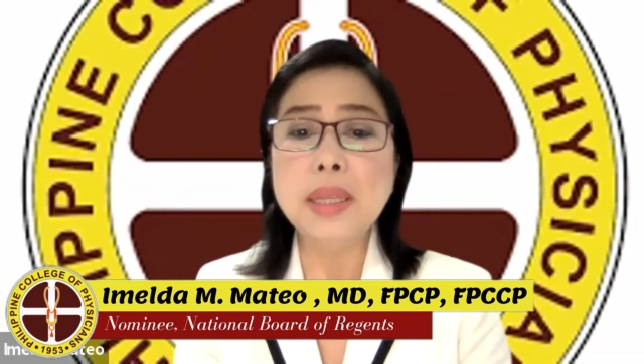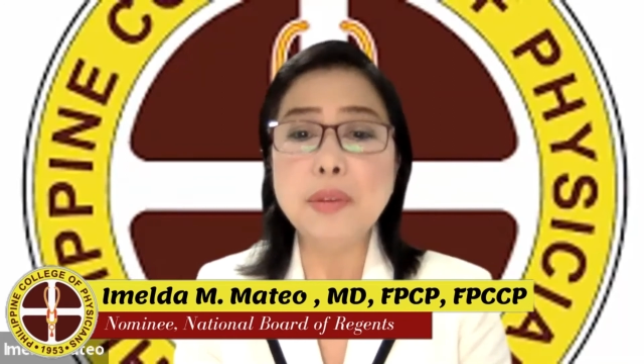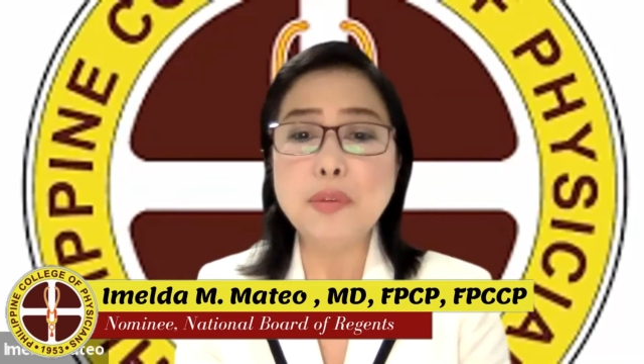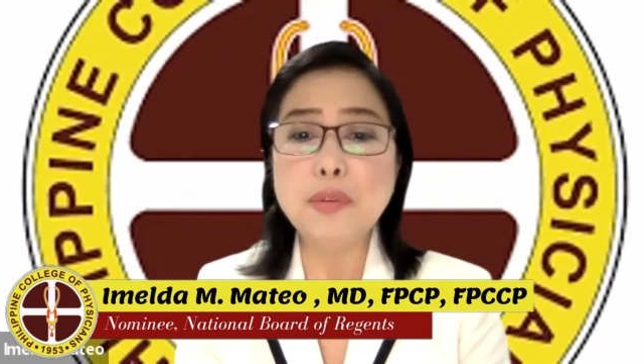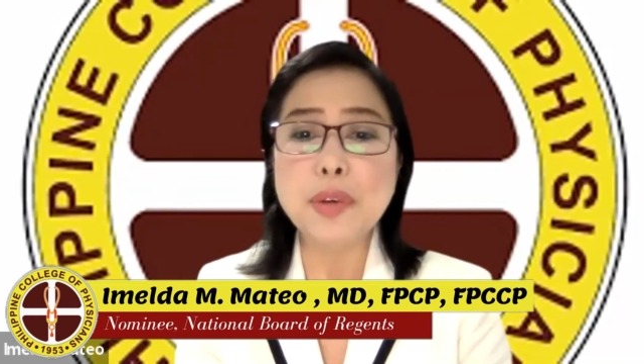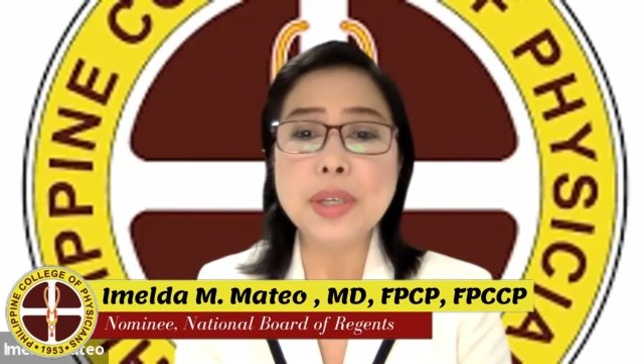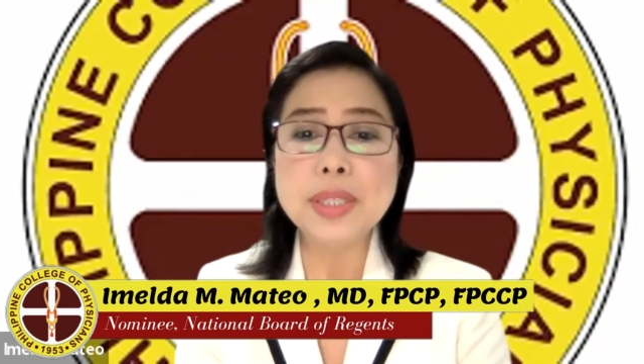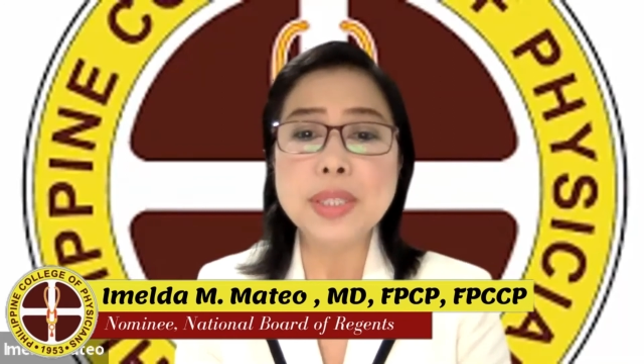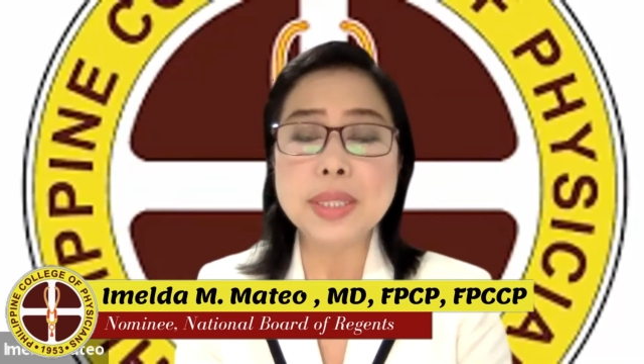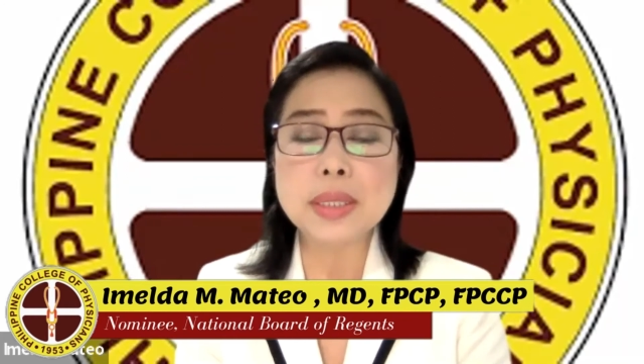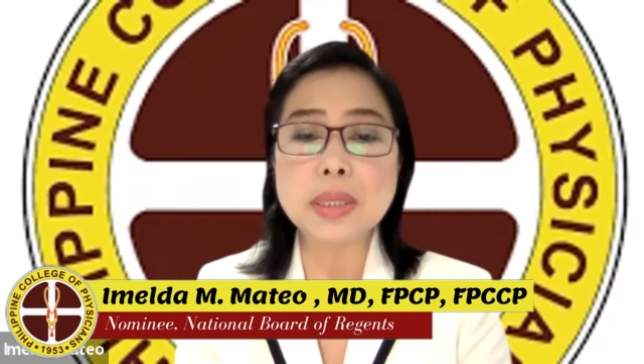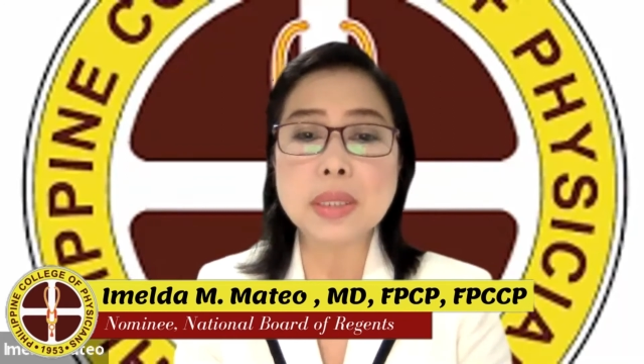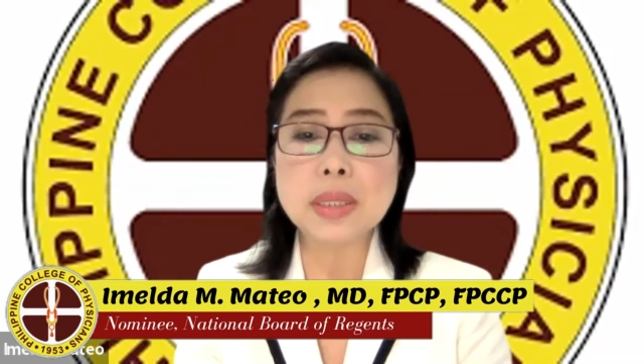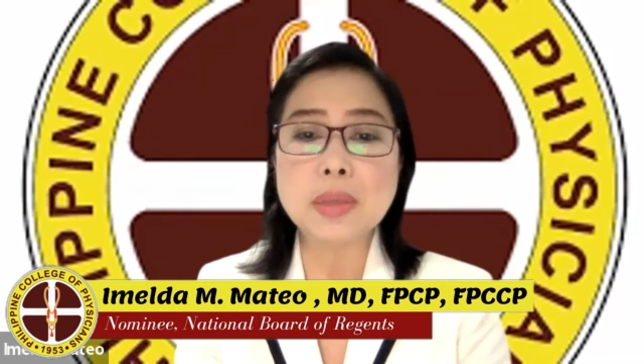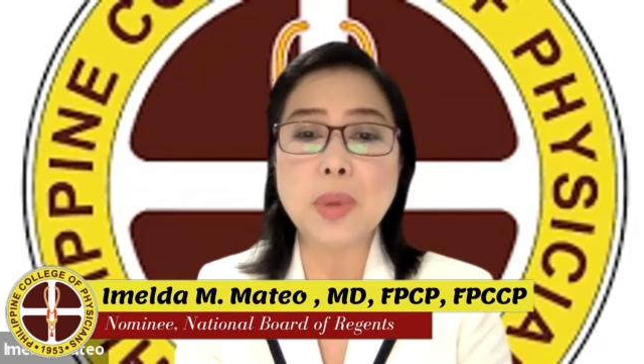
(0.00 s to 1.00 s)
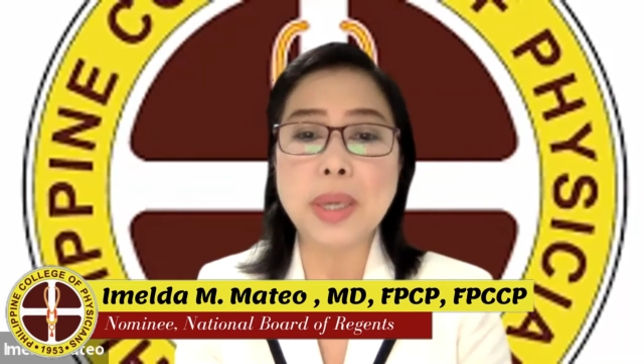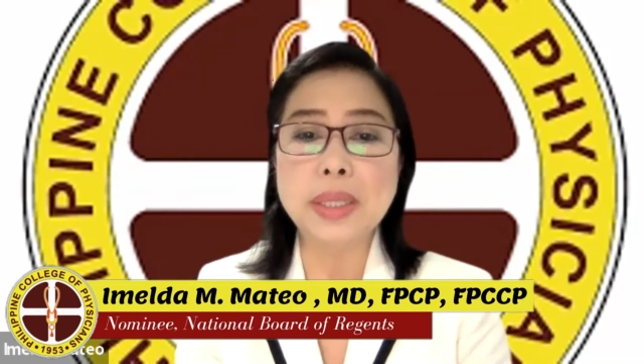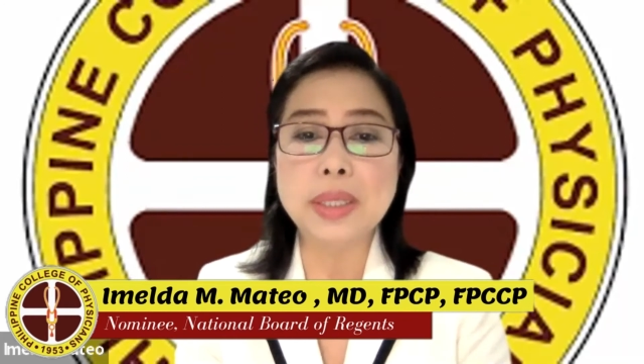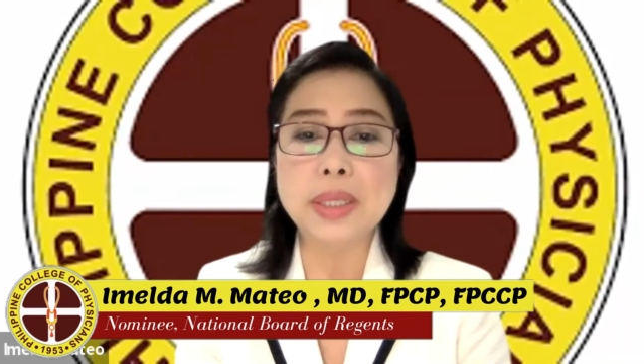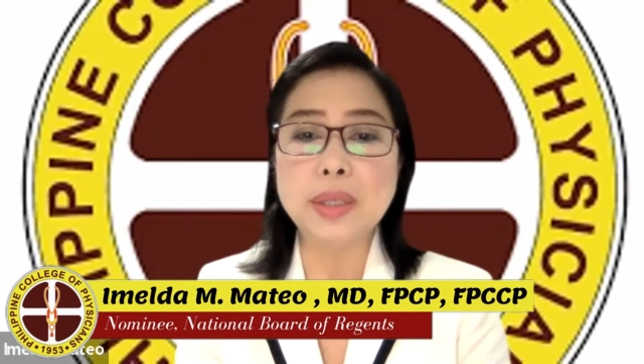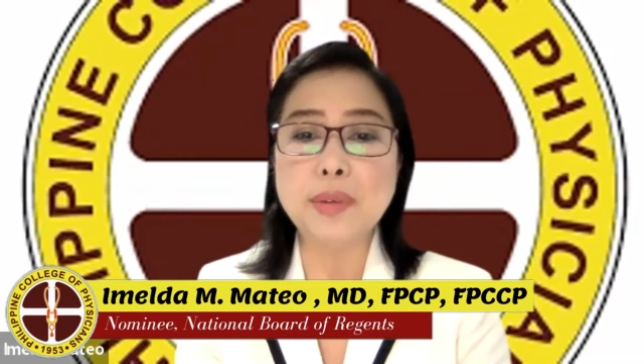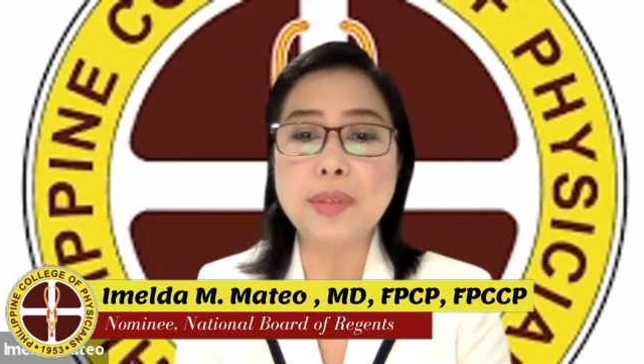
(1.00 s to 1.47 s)
first
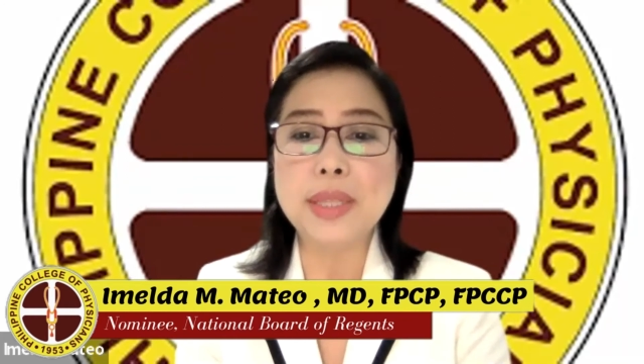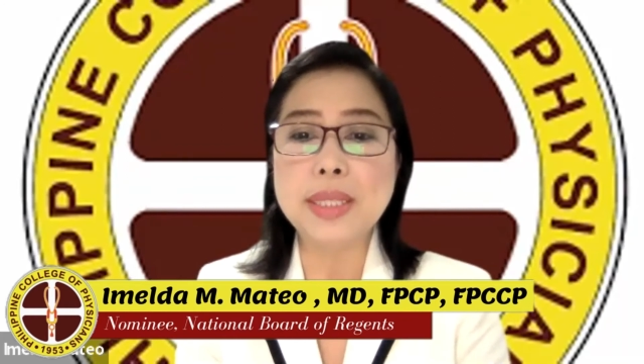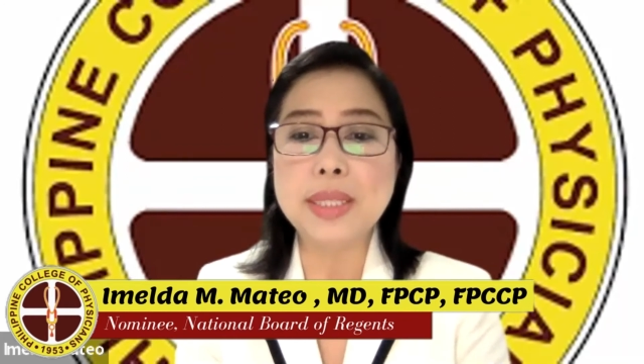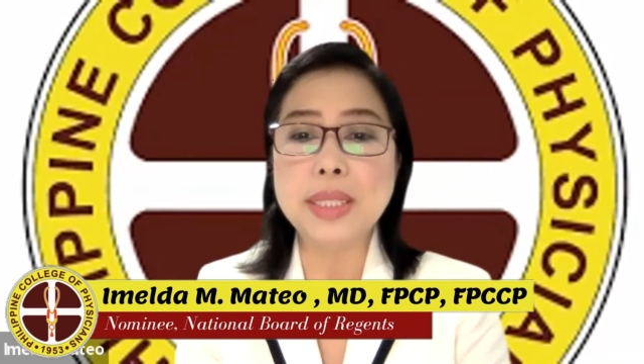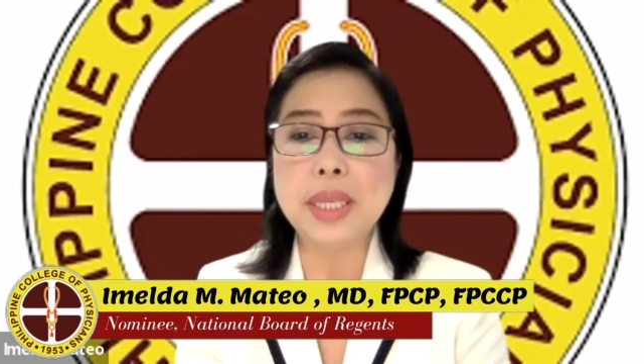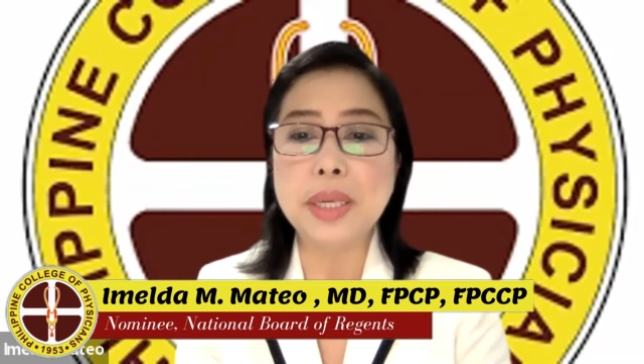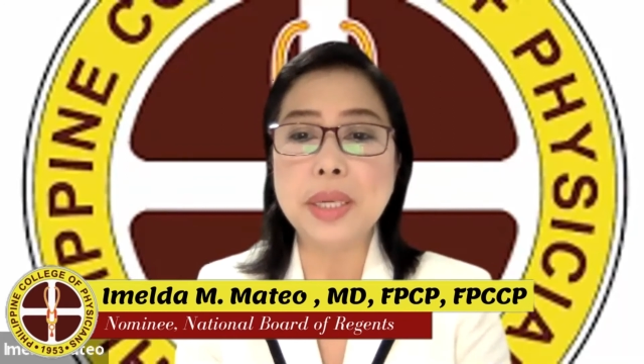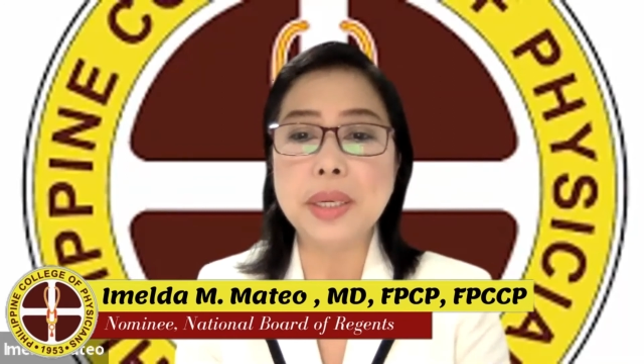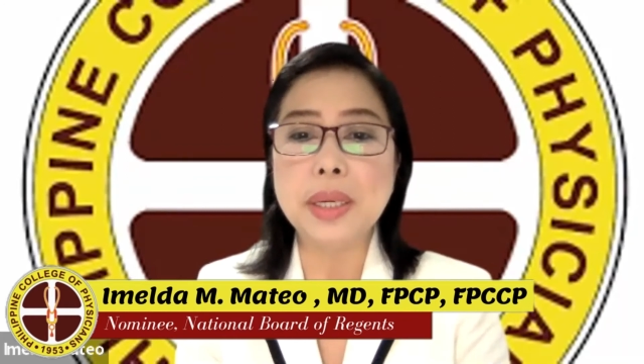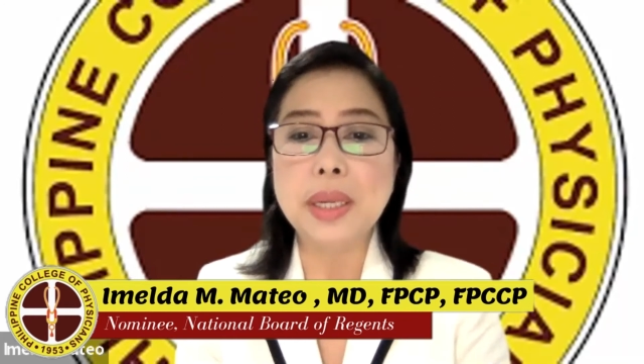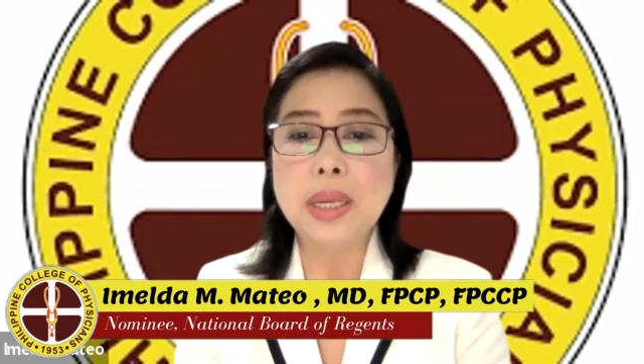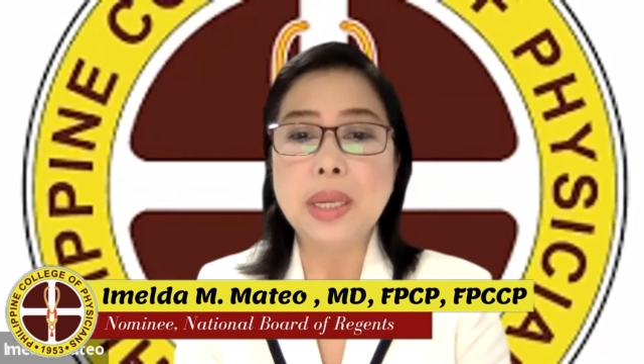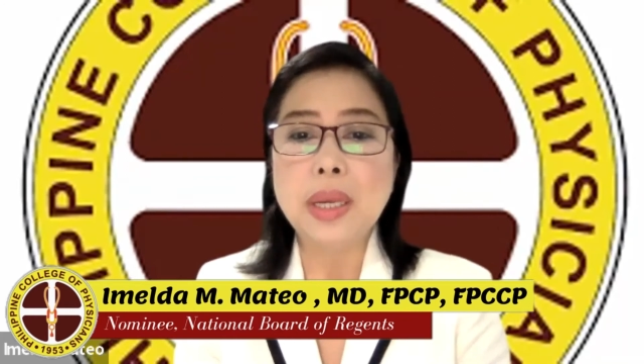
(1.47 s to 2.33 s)
quarter of this year.